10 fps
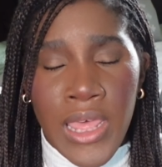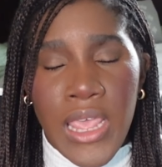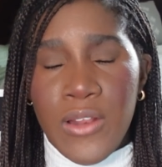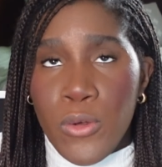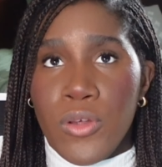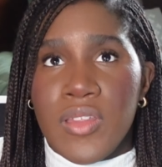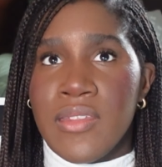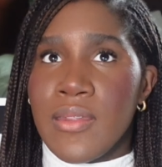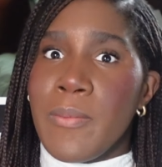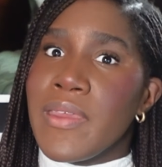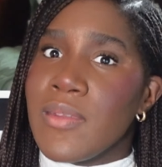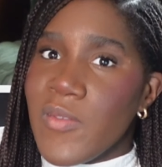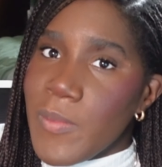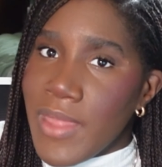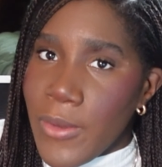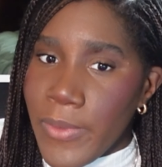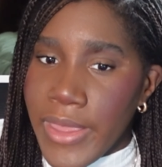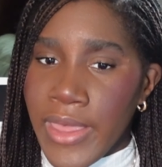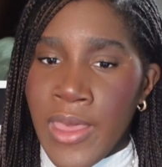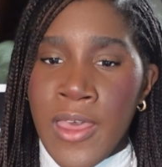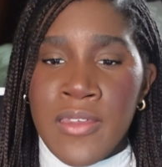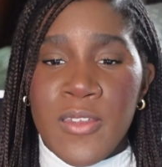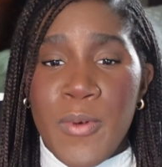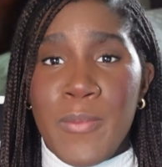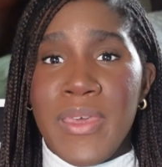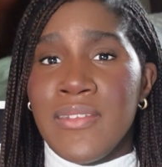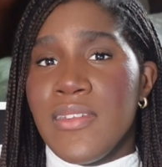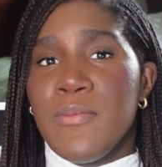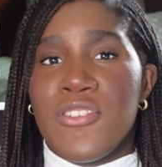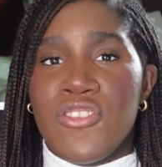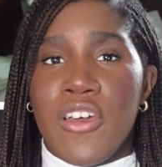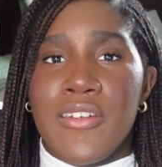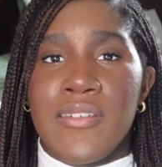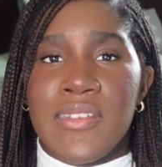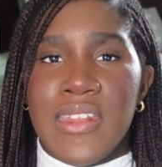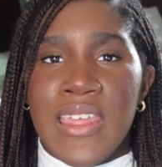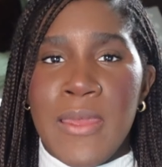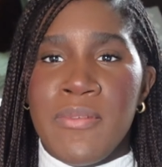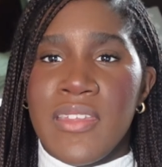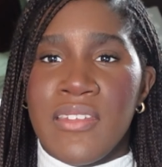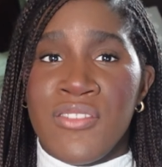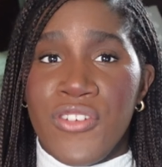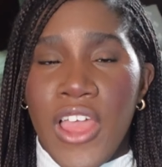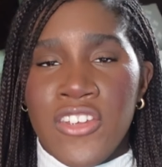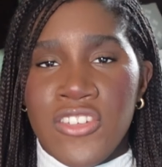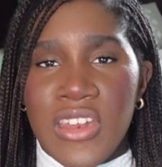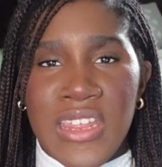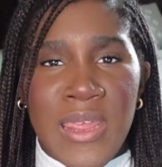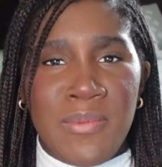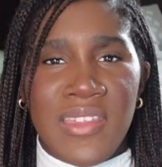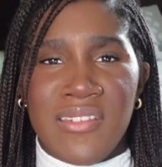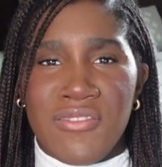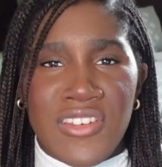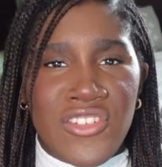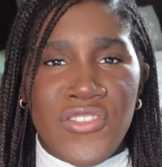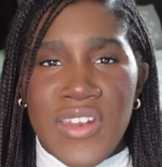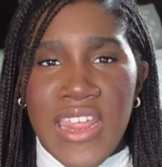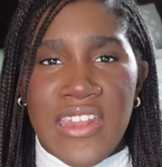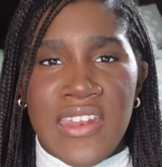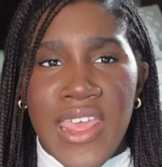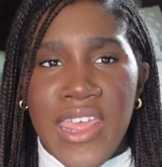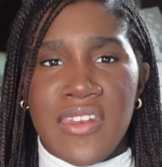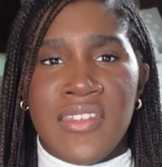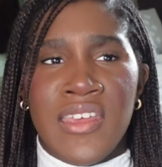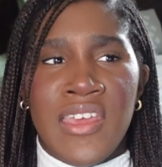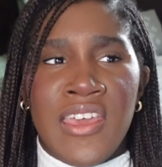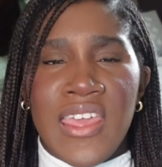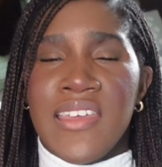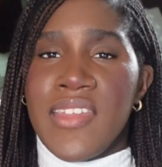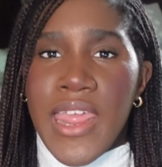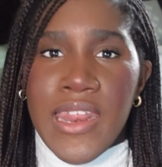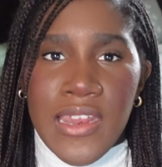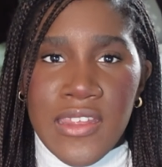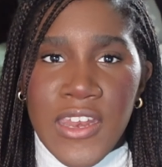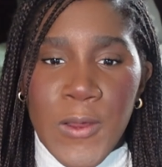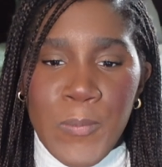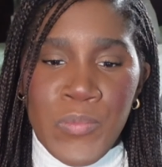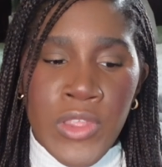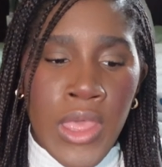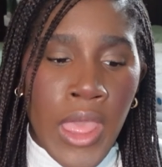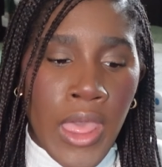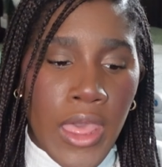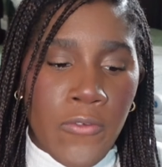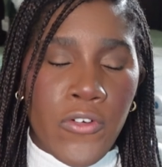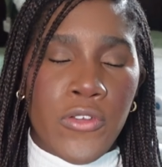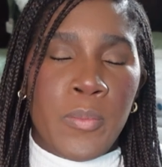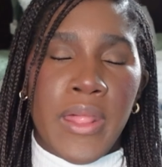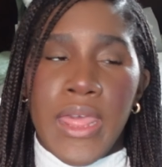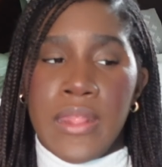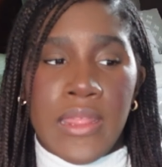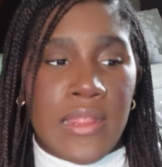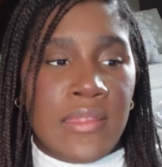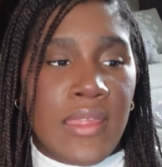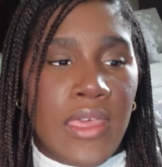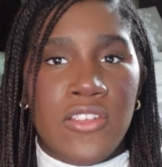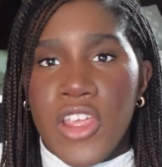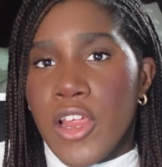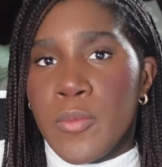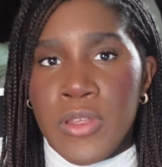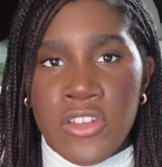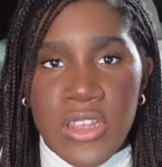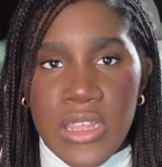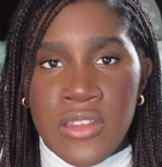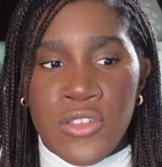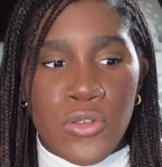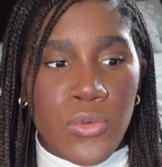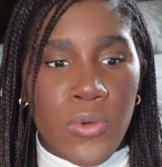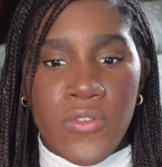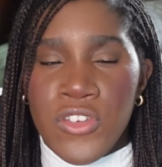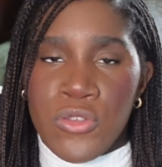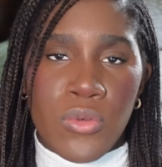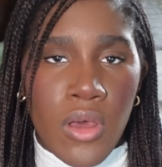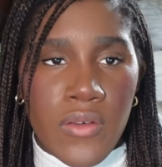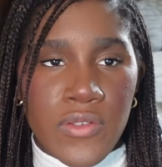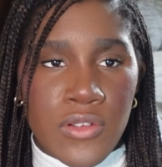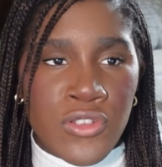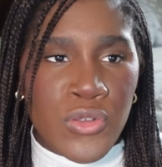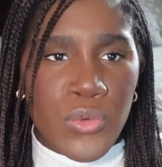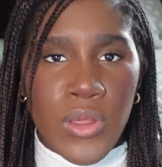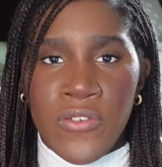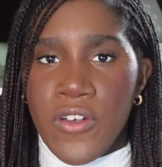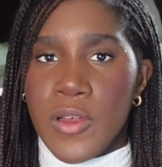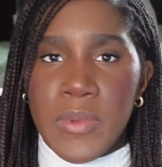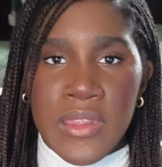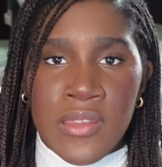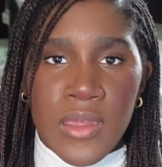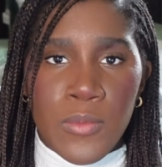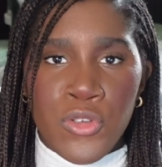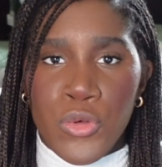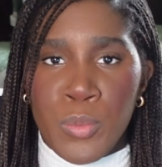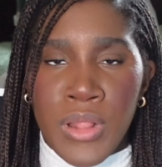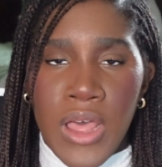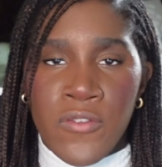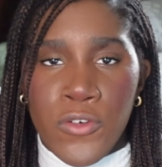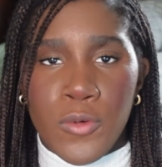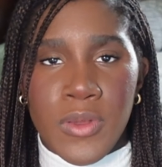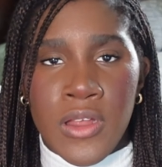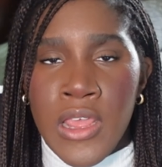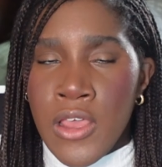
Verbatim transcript: And of course, I set myself up that way. So by mixing up the genres, it keeps things fresh and keeps things rejuvenated and exciting, you know? If we play, like, let's say a JRPG to a visual novel to a farming sim to a platformer,